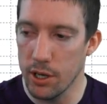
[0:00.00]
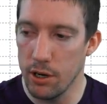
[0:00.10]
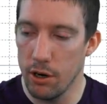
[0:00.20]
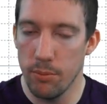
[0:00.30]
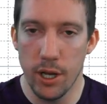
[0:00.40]

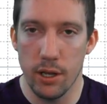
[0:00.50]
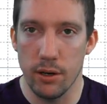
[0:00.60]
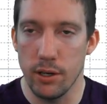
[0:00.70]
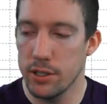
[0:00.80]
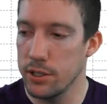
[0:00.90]
oh man,
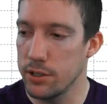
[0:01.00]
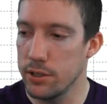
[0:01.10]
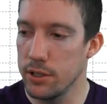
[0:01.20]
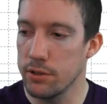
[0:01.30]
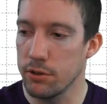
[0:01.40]

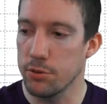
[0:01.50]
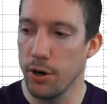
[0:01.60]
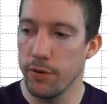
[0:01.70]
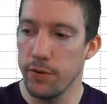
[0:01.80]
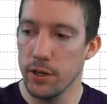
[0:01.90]
this looks
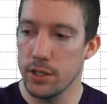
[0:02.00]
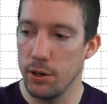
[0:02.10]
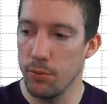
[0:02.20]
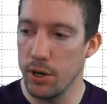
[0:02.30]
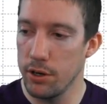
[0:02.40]
perfect, it
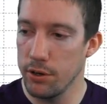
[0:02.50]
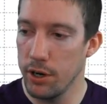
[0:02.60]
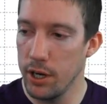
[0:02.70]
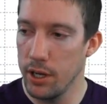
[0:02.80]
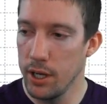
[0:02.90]
went under
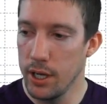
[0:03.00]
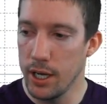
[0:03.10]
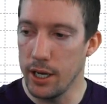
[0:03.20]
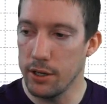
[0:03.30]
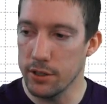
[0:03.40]
it, and
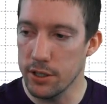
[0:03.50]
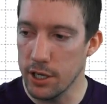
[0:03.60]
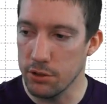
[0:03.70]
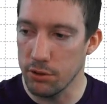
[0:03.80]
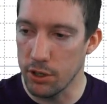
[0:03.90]
it doesn't
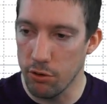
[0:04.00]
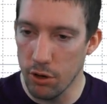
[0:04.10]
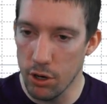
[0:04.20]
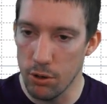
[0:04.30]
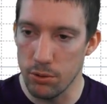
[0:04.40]
actually
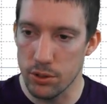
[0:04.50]
close.